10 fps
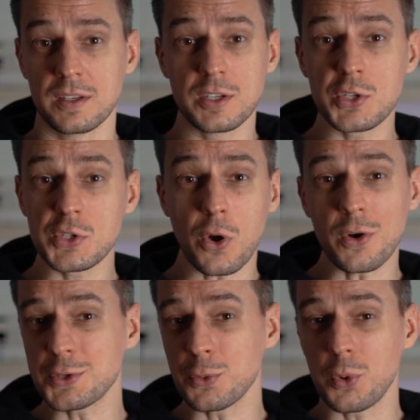This is
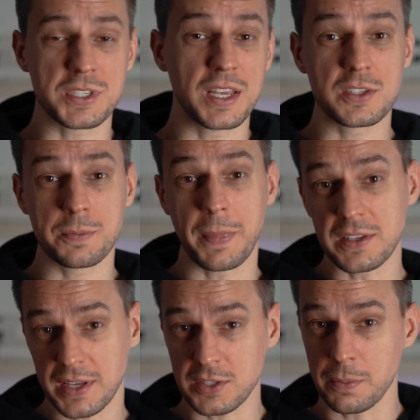also what sets
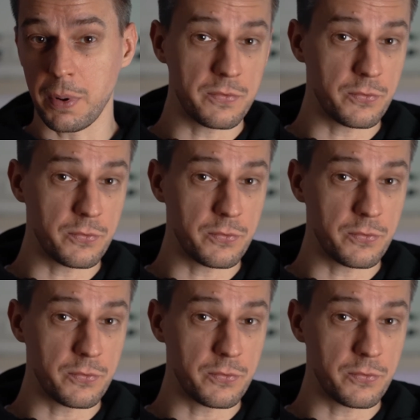SpaceX apart